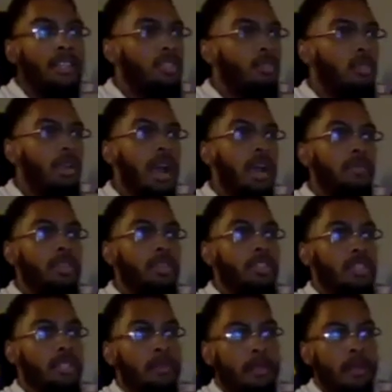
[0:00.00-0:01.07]
So I really
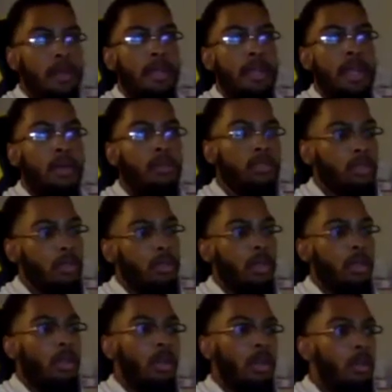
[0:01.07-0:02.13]
just put it out.
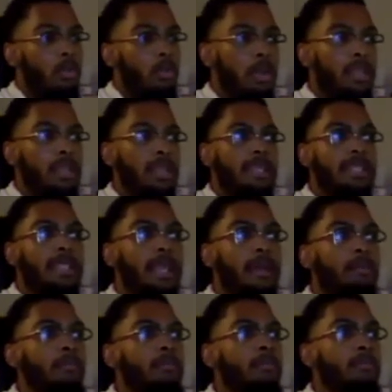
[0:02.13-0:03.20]
It's
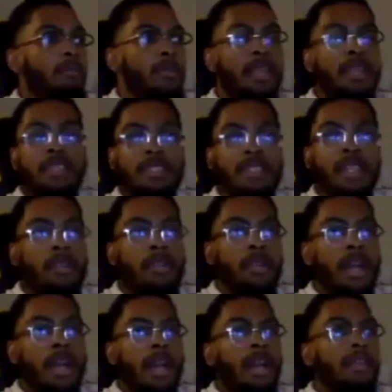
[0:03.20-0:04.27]
like being a
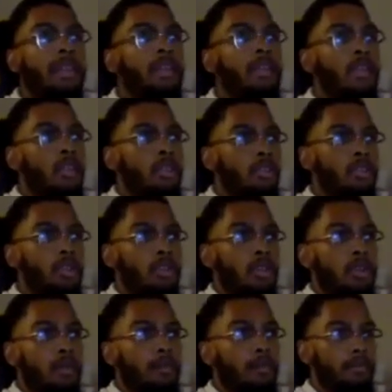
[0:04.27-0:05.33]
singer. I think you're
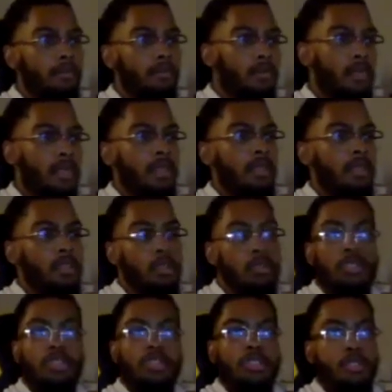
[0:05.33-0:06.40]
gonna go
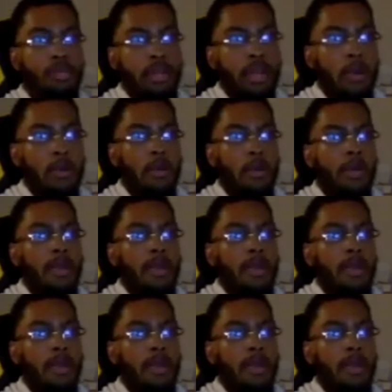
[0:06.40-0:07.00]
to the studio,